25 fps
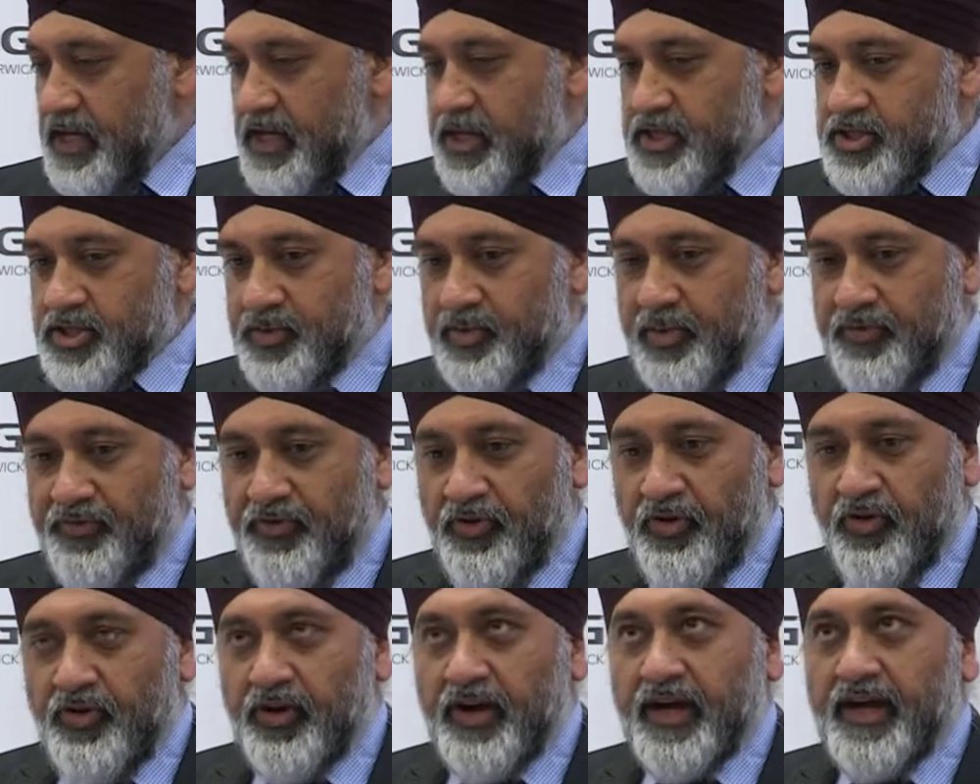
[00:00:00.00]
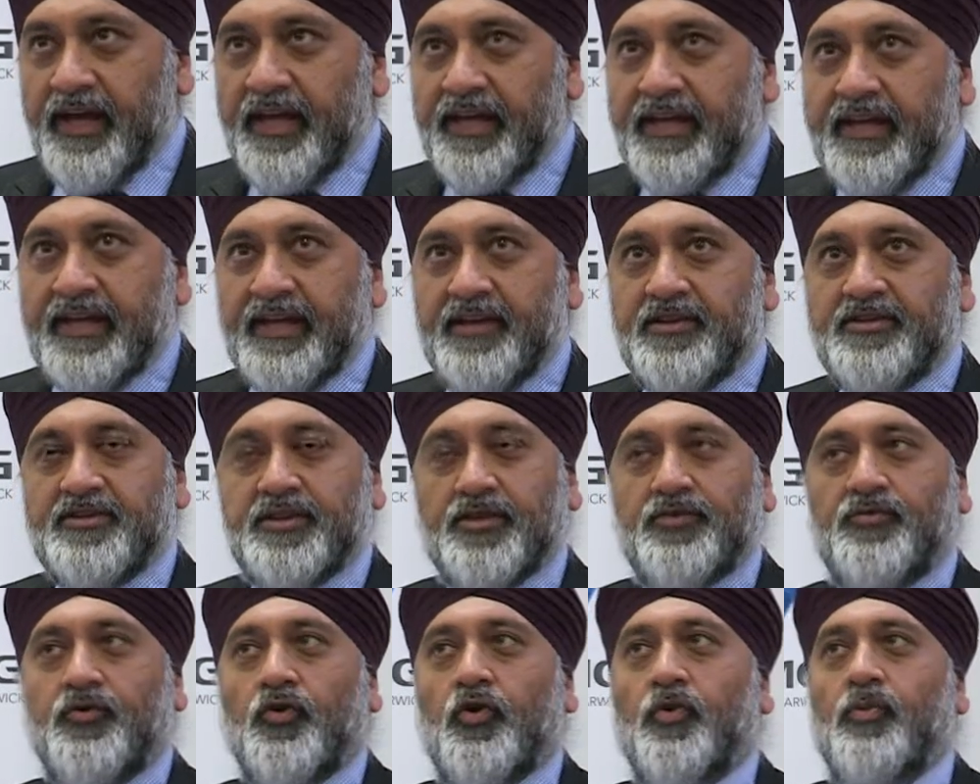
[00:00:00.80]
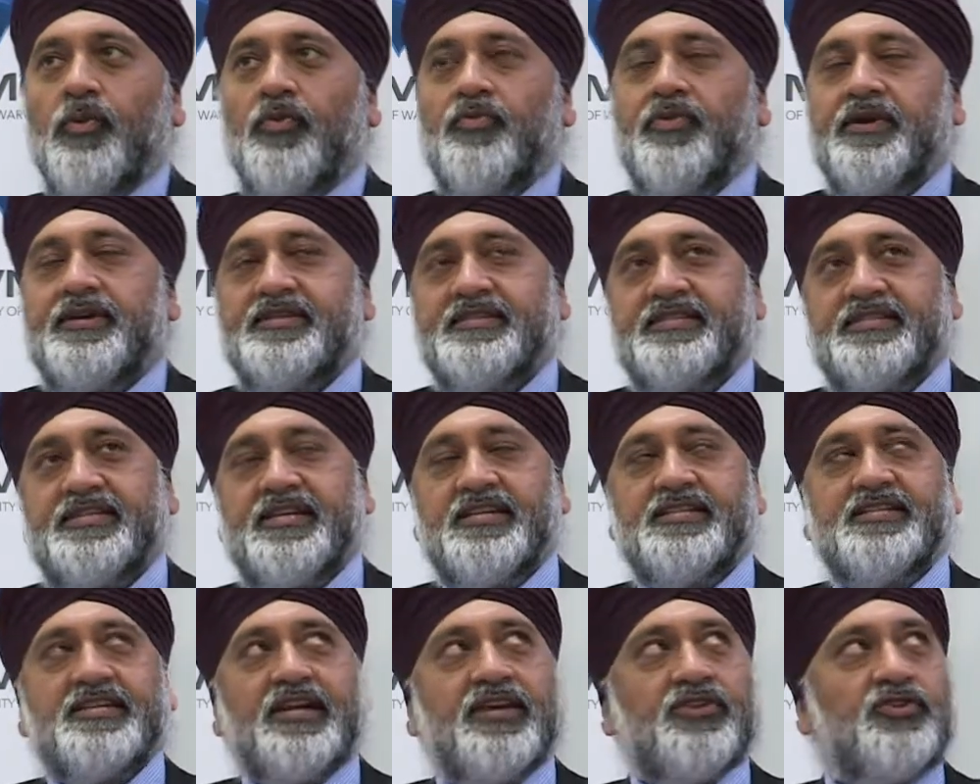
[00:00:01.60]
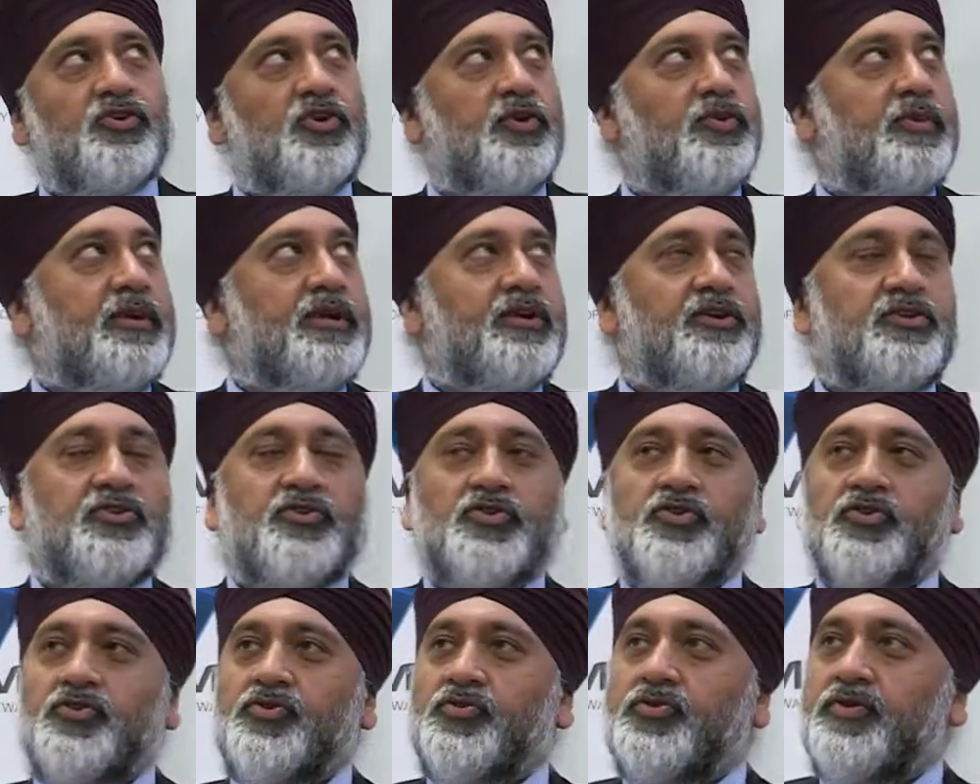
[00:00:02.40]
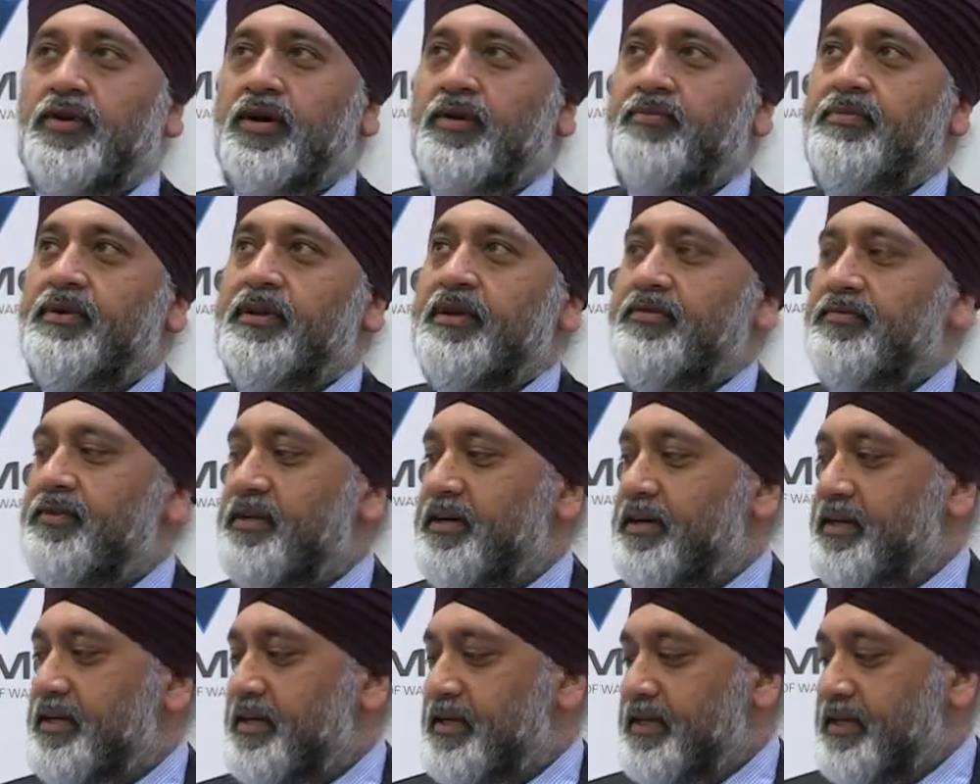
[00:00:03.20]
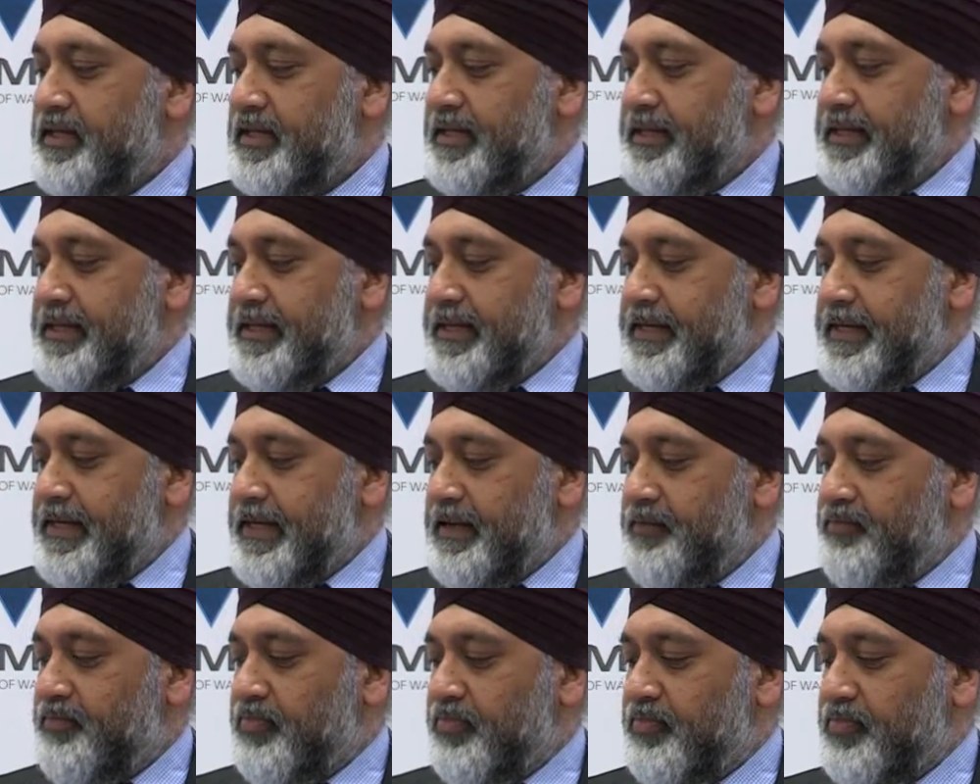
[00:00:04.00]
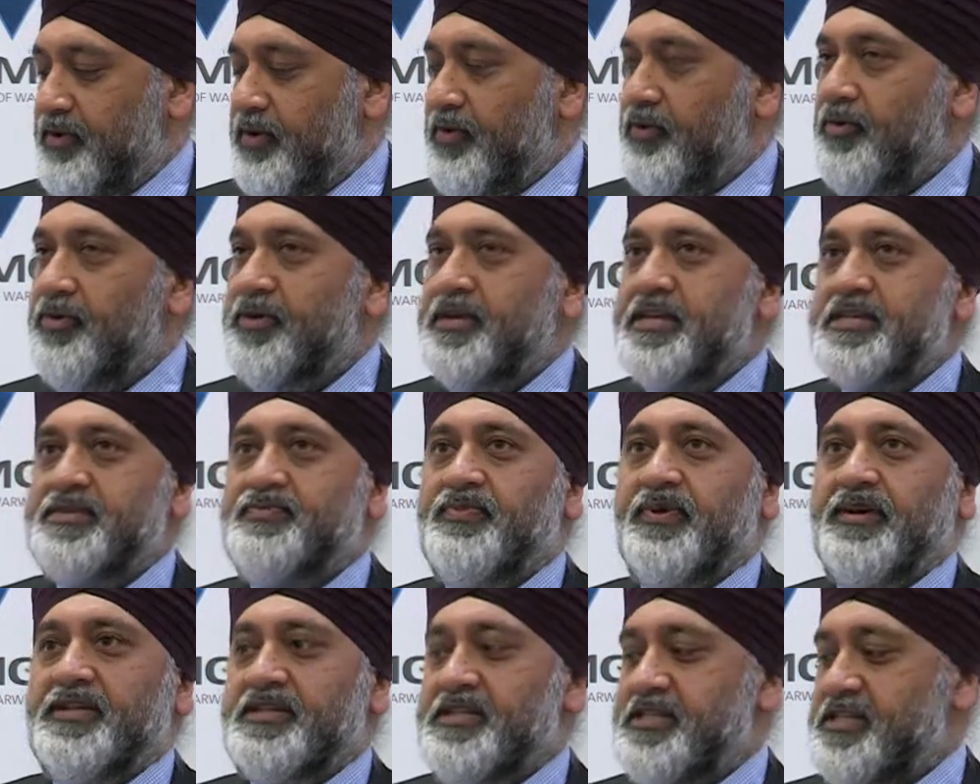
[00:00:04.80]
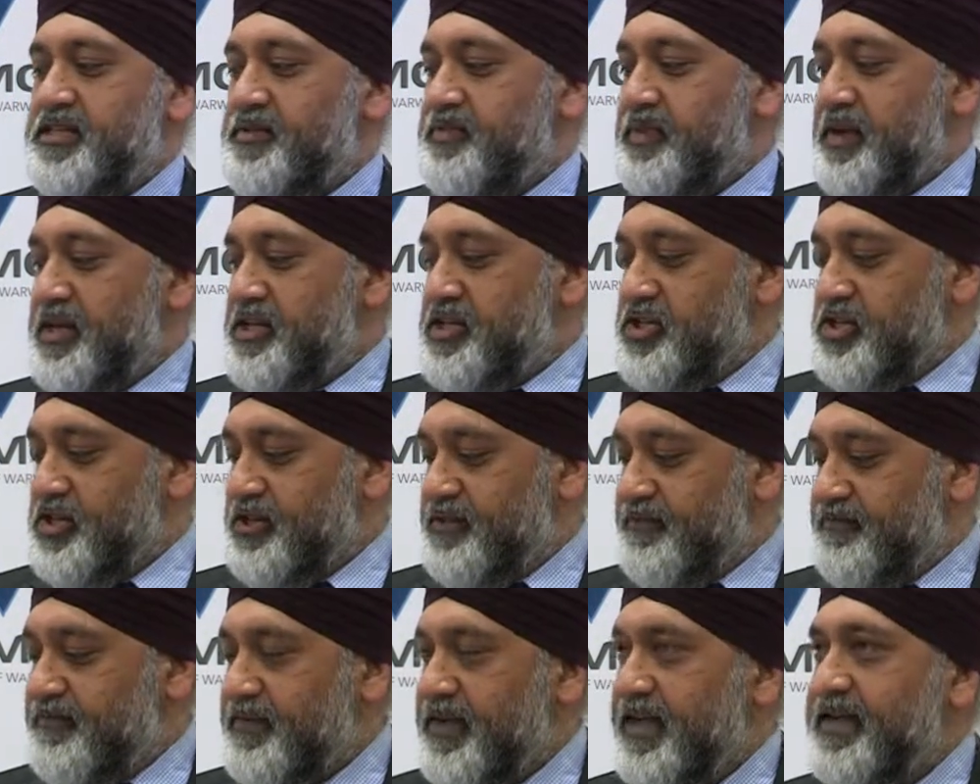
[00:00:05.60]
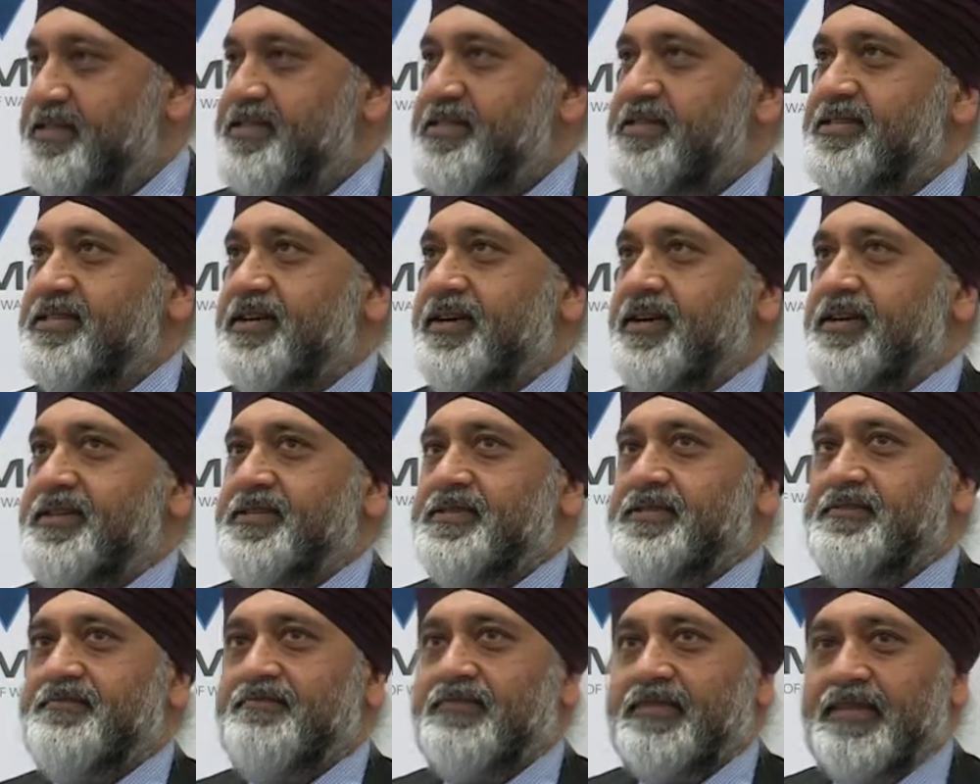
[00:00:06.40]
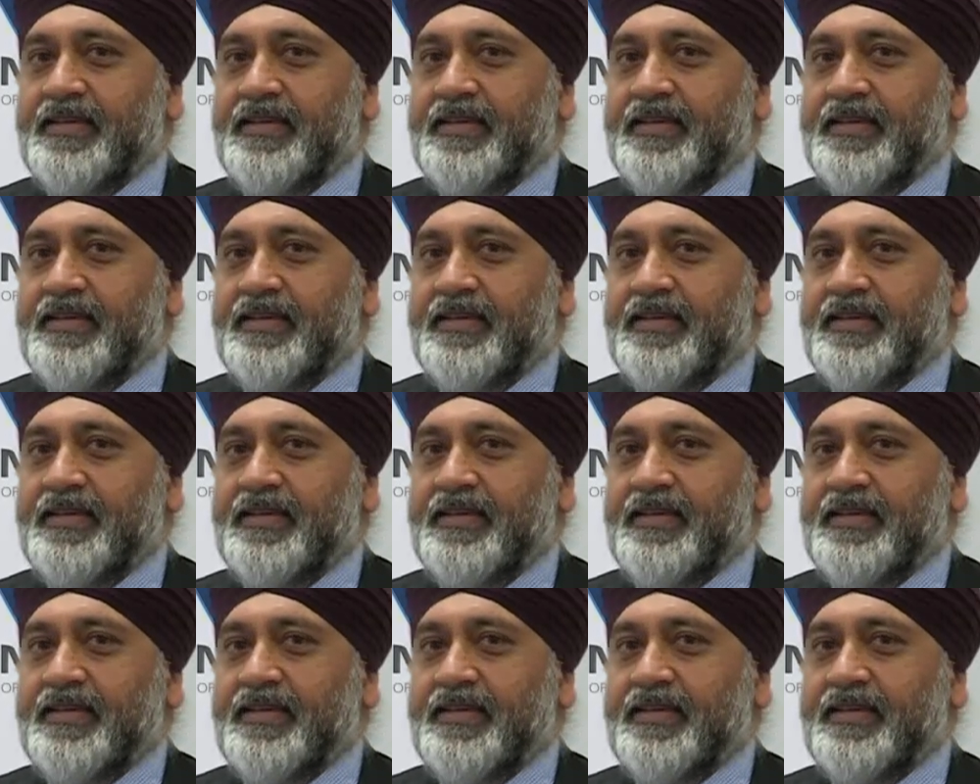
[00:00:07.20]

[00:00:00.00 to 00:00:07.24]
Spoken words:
So before I get into the formal presentation, I thought we could do a bit of a audience participation exercise.